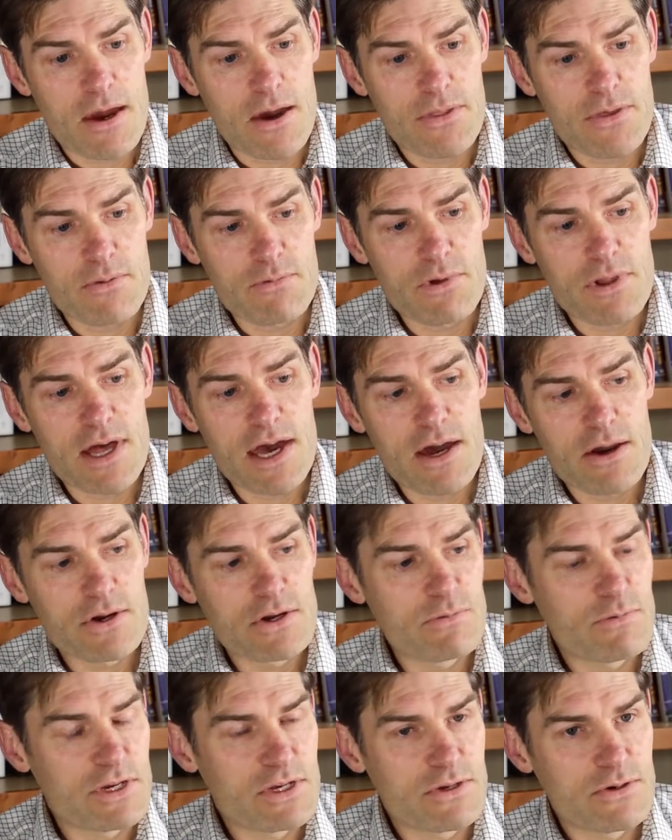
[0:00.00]
I thought, well, how
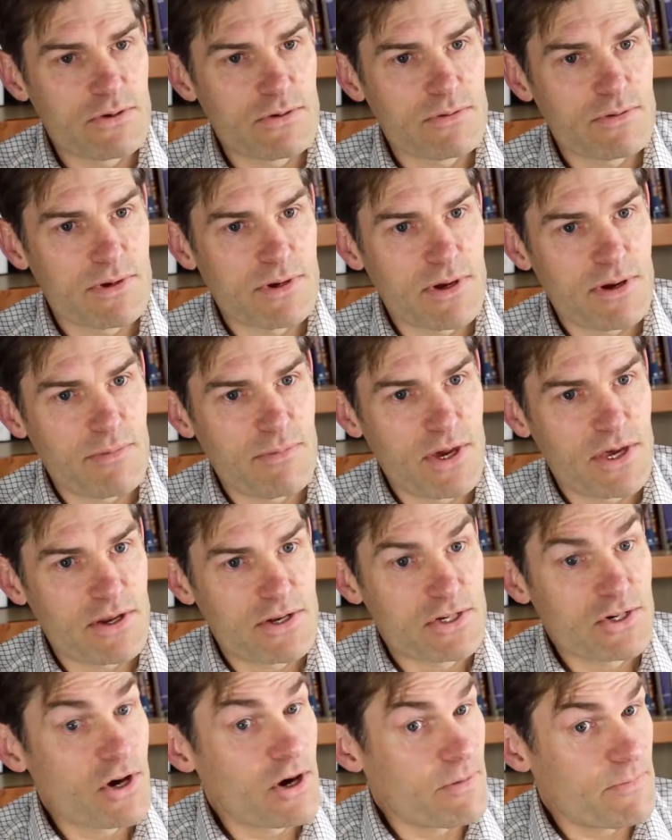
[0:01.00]
could we do a
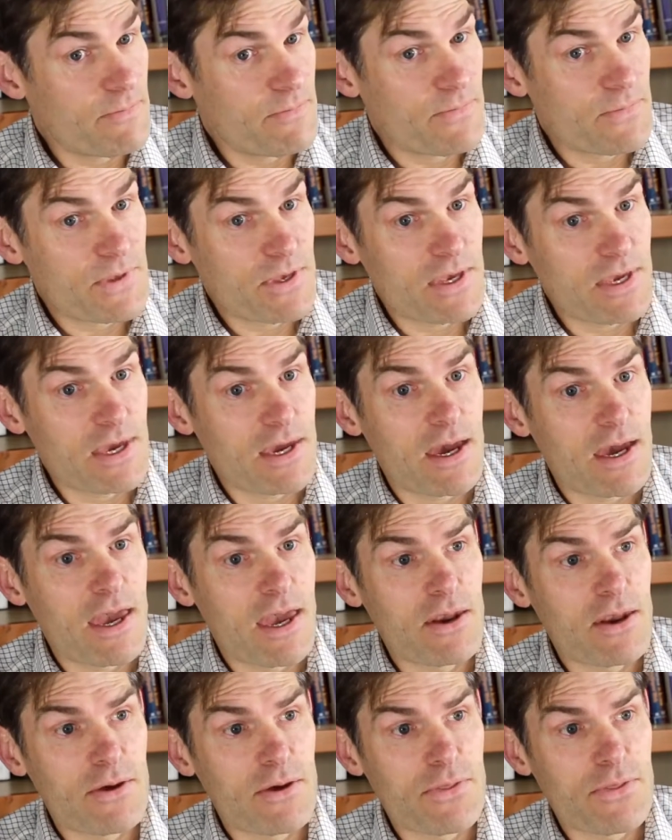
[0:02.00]
better job here?
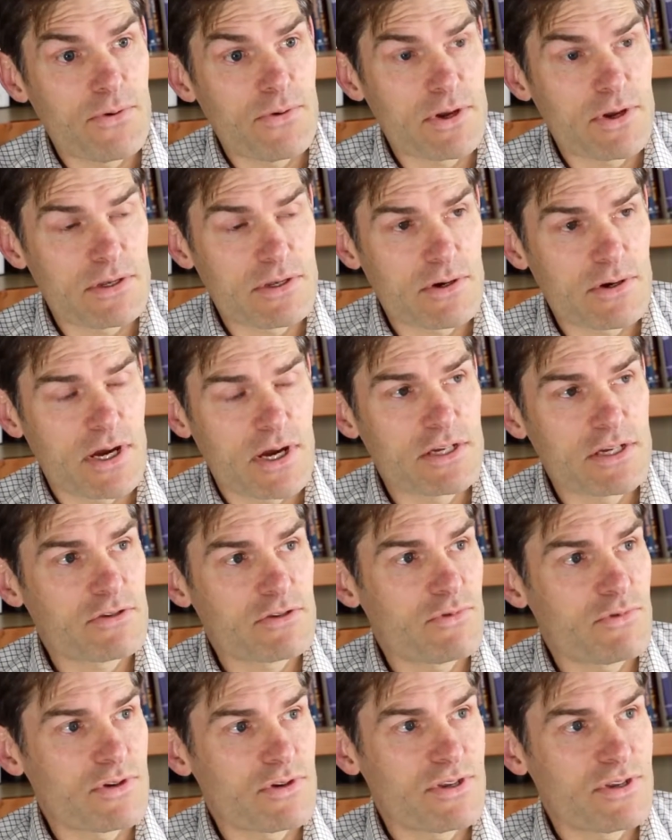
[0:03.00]
And I thought, look, I
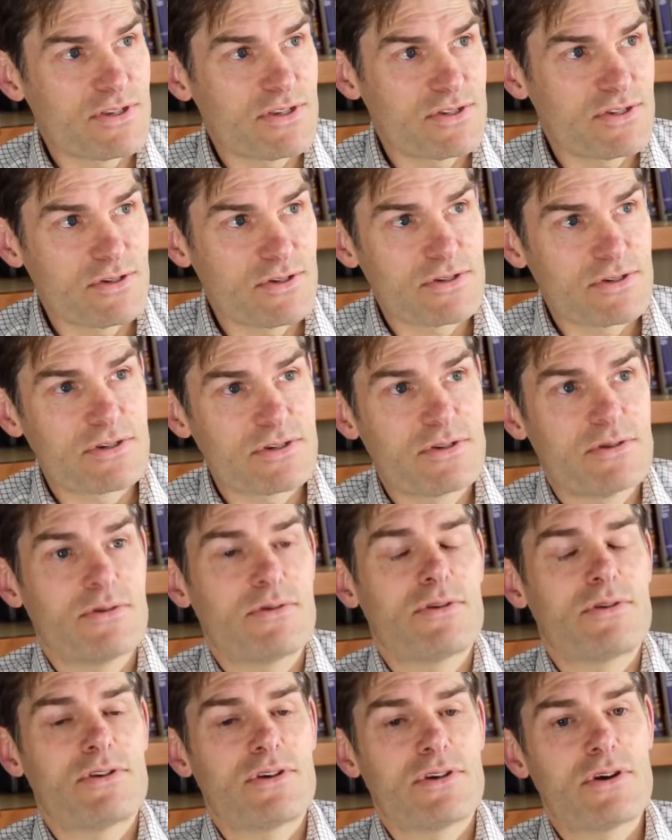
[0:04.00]
just want these students
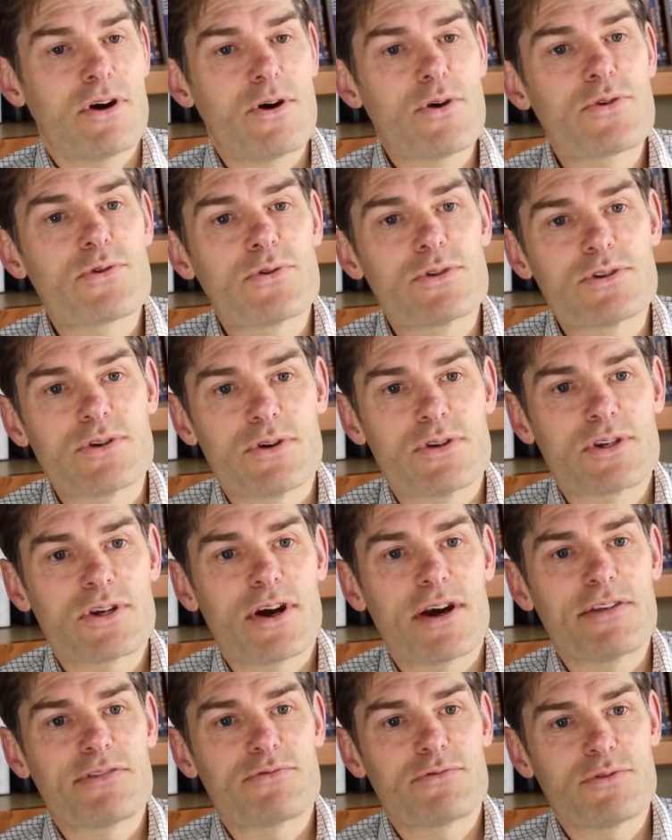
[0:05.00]
to go through certain
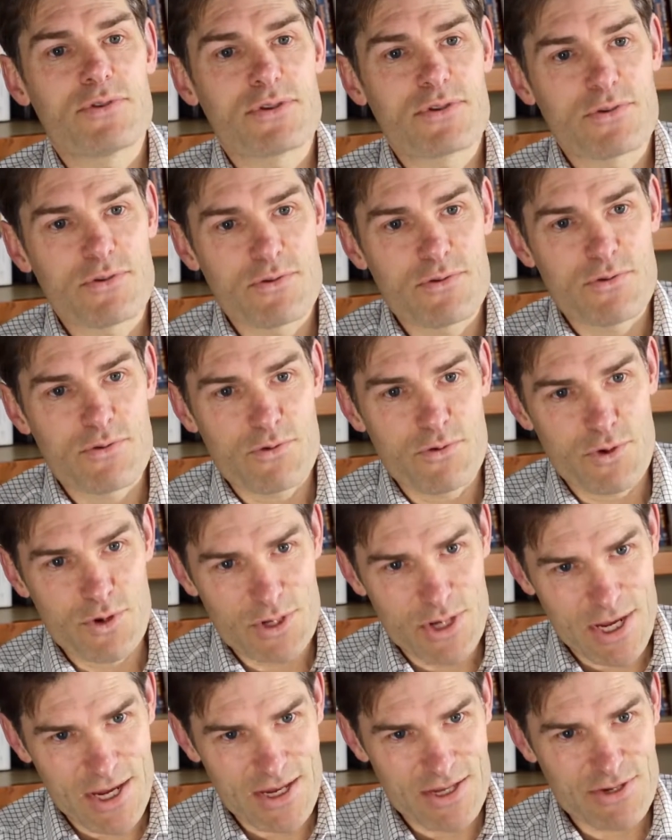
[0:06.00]
kinds of
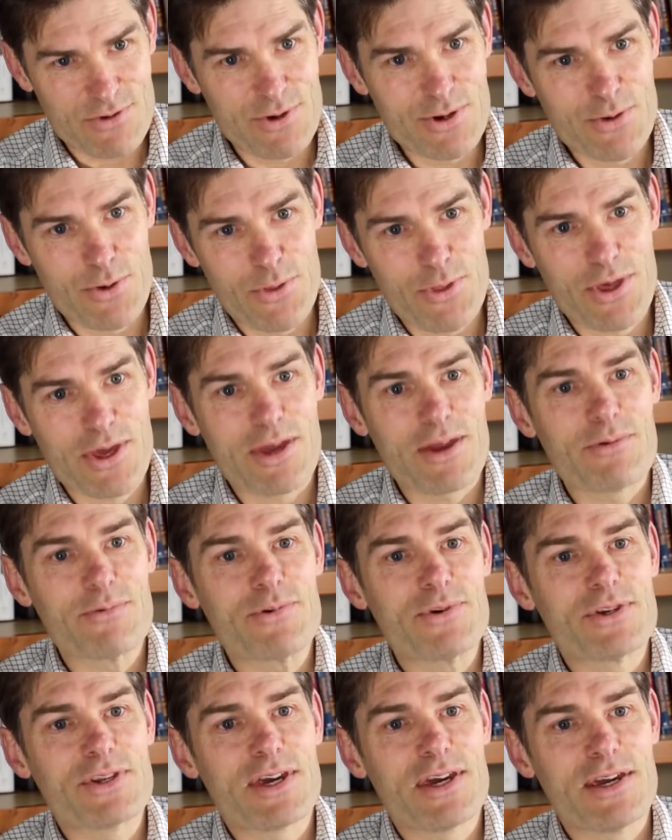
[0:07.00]
routines, critical thinking
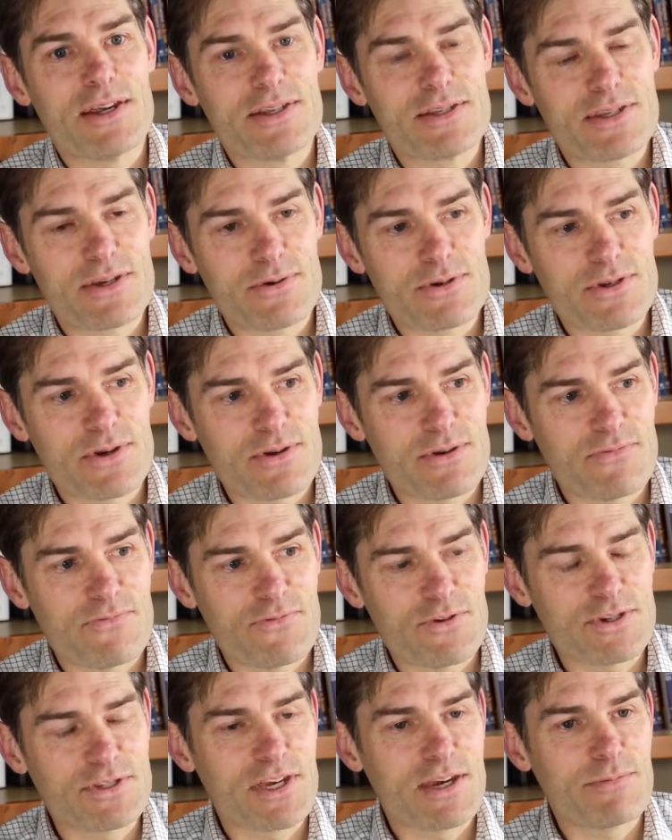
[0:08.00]
routines. There are certain,
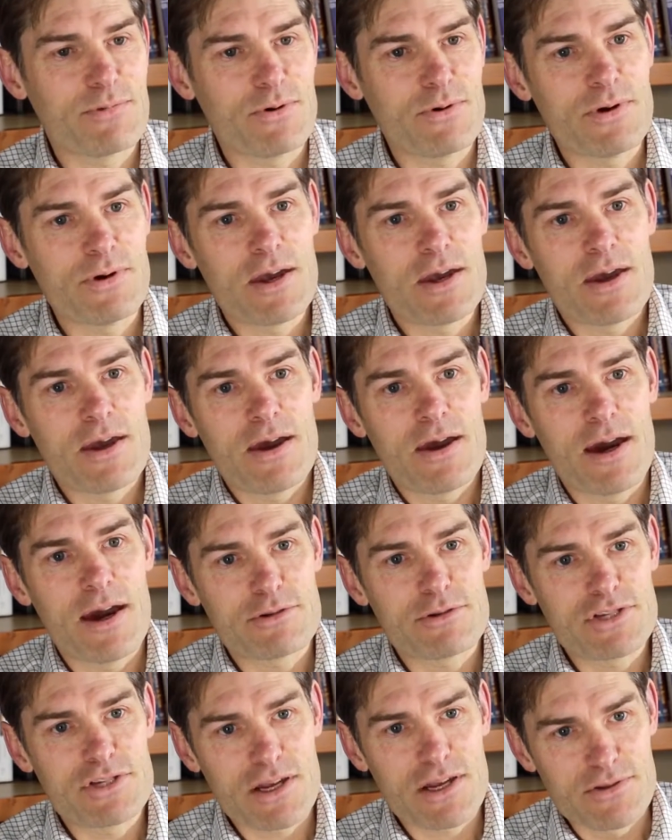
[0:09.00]
for example,
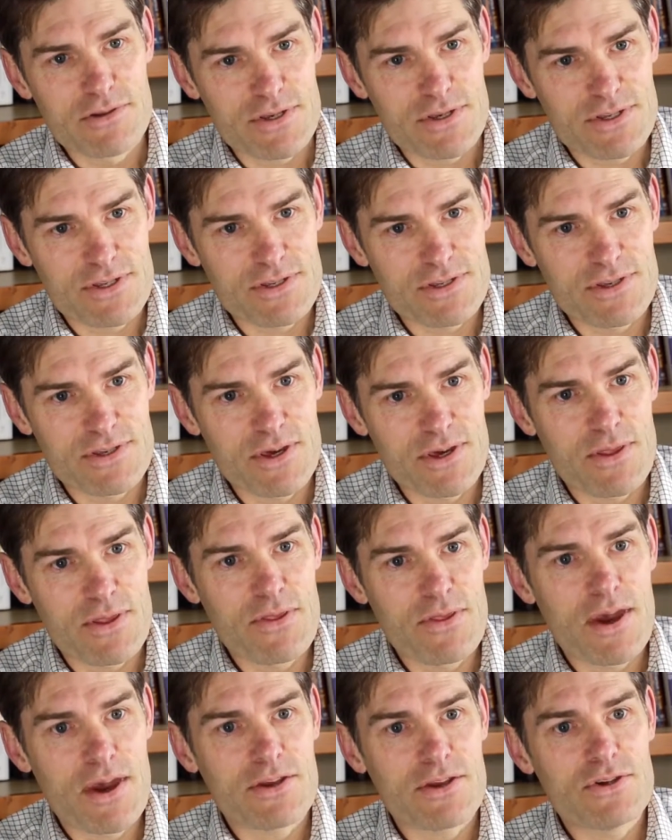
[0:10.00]
checklists
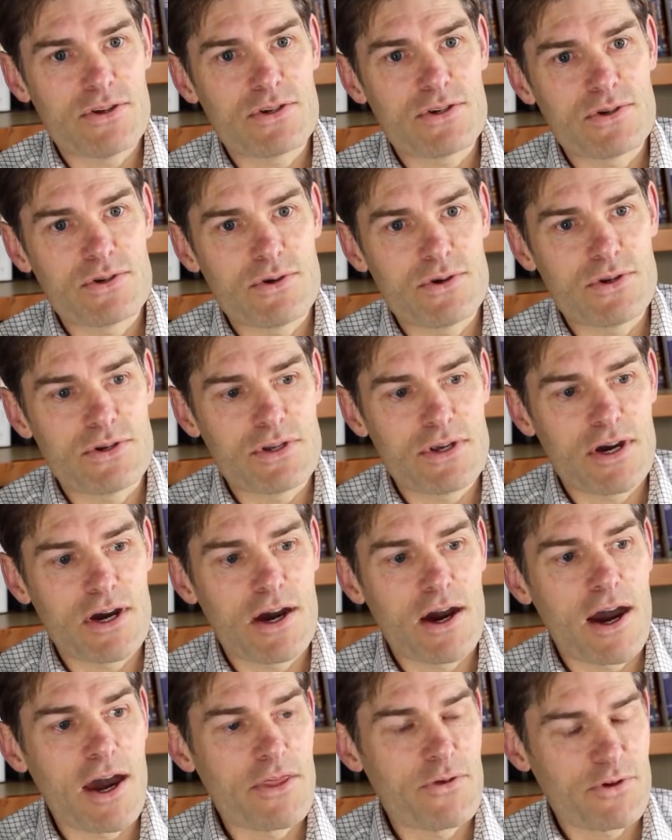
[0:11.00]
that you should
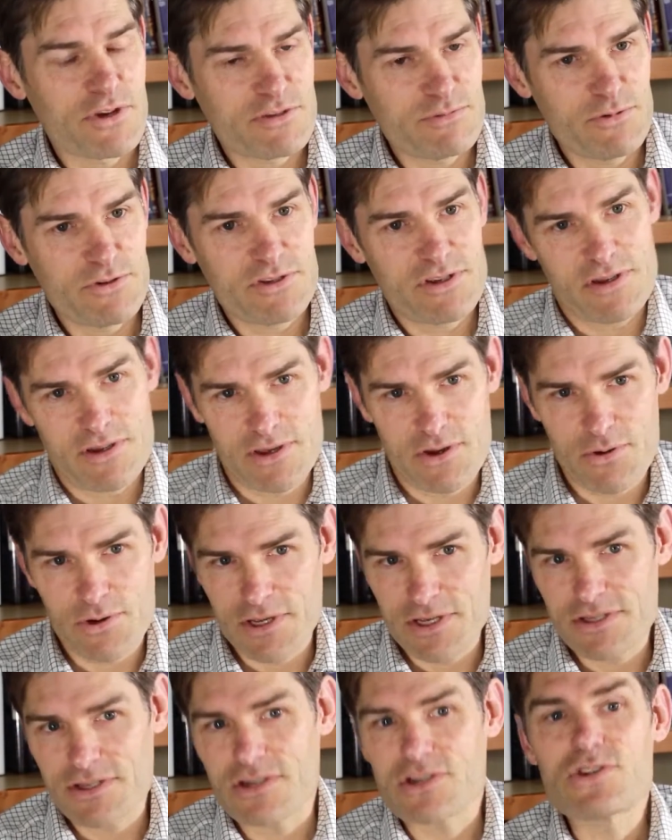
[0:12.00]
either explicitly or
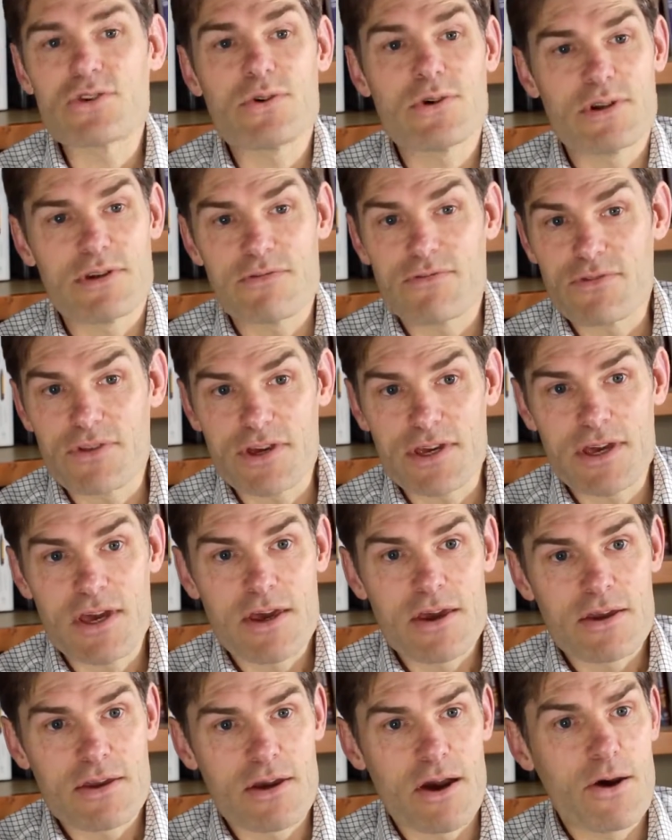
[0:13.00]
at least intuitively
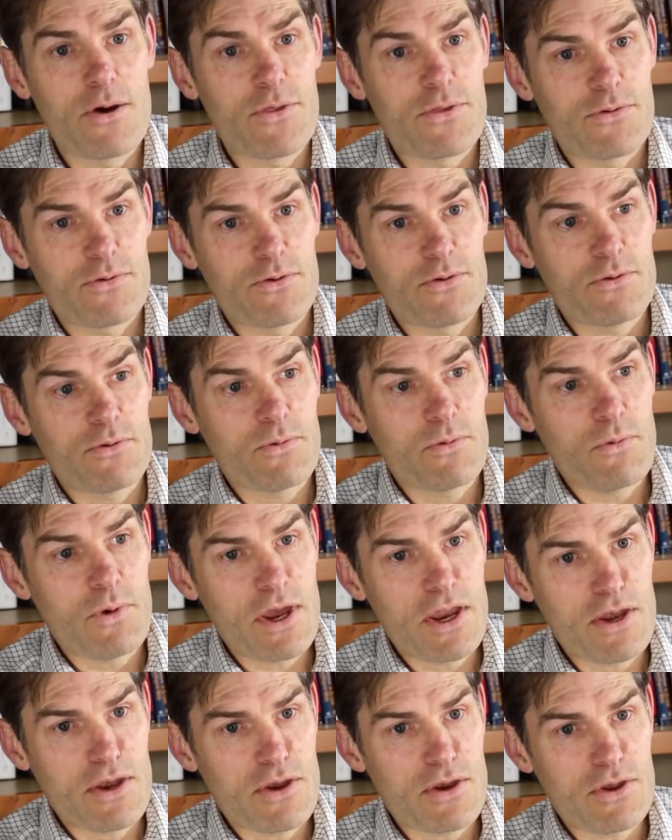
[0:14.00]
go through
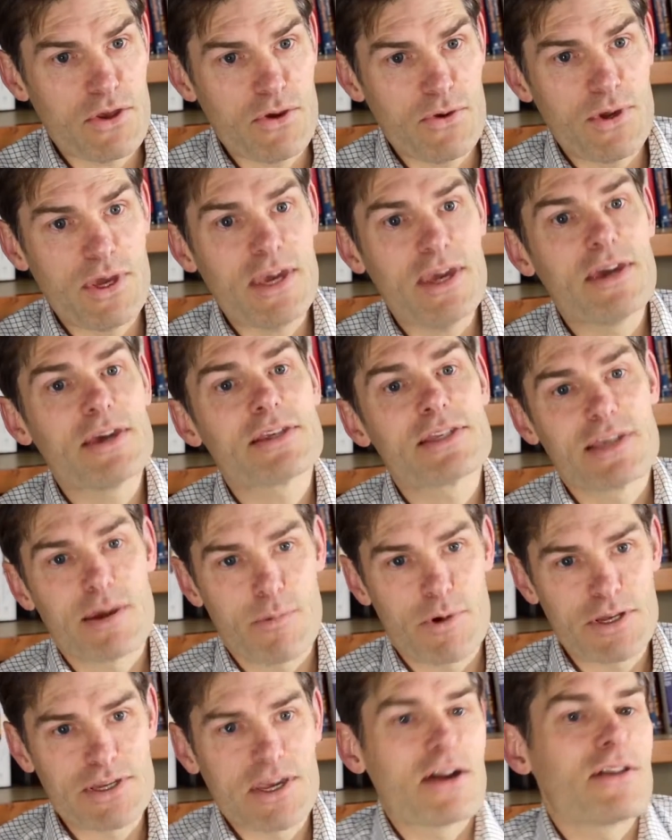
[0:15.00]
when you hear
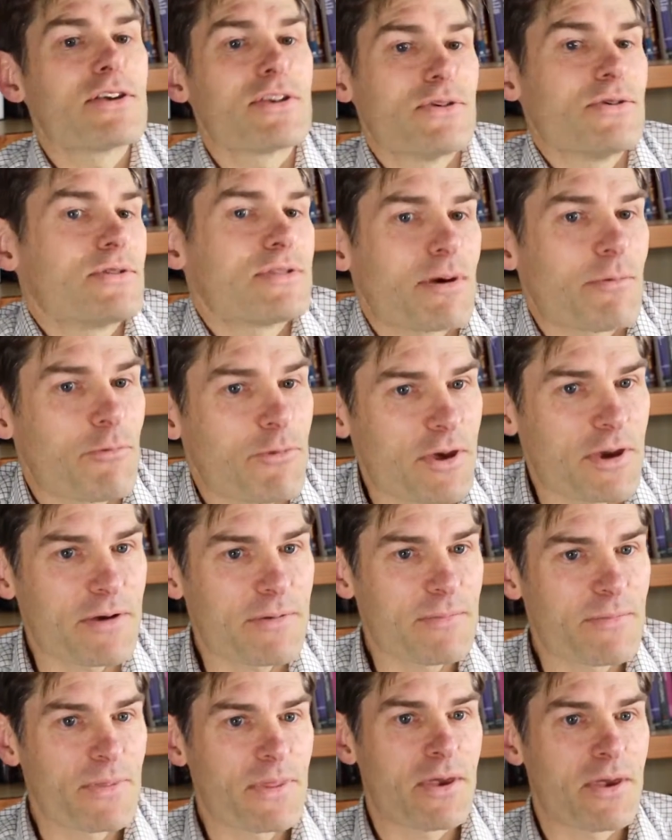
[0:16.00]
someone telling you something.